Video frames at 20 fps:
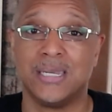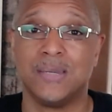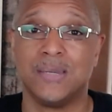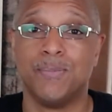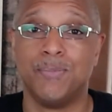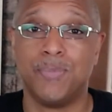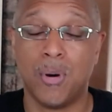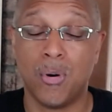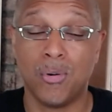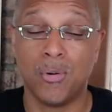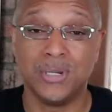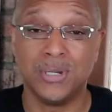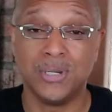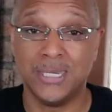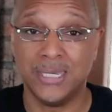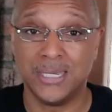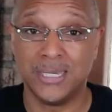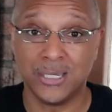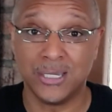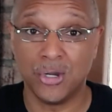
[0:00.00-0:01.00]

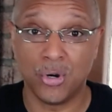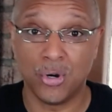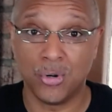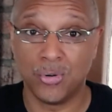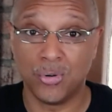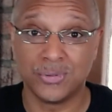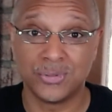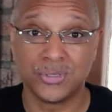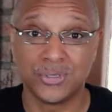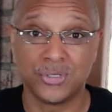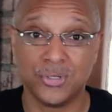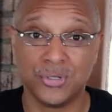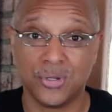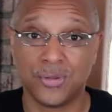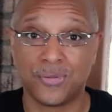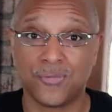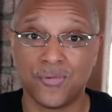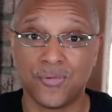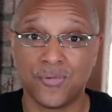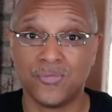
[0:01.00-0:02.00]
Boldly go to the
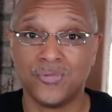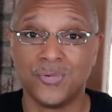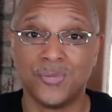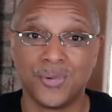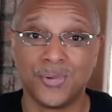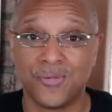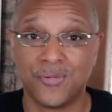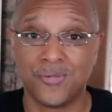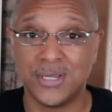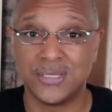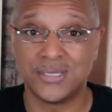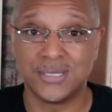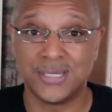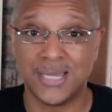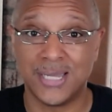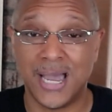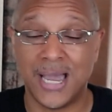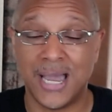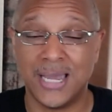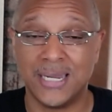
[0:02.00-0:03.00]
throne room of grace of
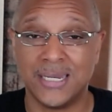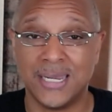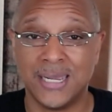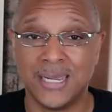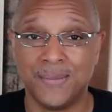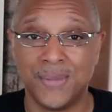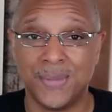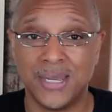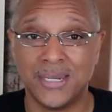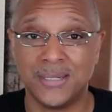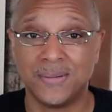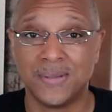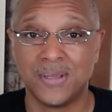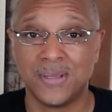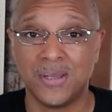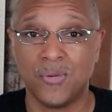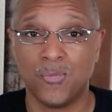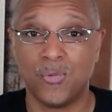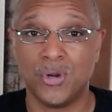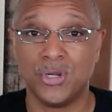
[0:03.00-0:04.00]
God. Amen.
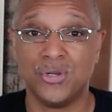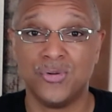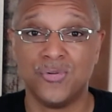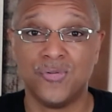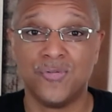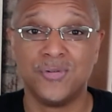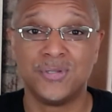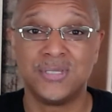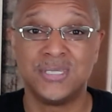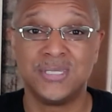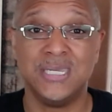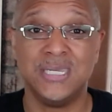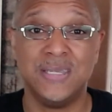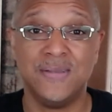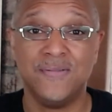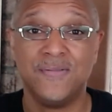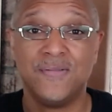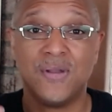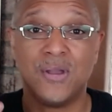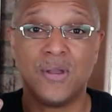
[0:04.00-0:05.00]
Where you will
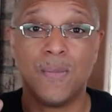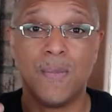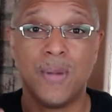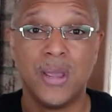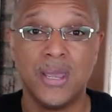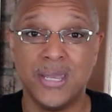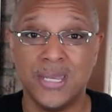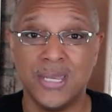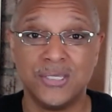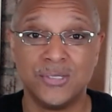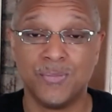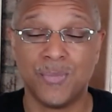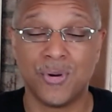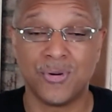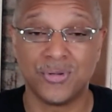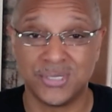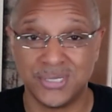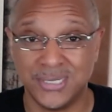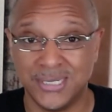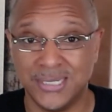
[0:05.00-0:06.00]
receive his
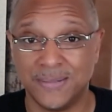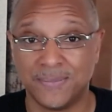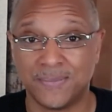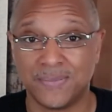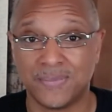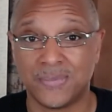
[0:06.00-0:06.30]
mercy.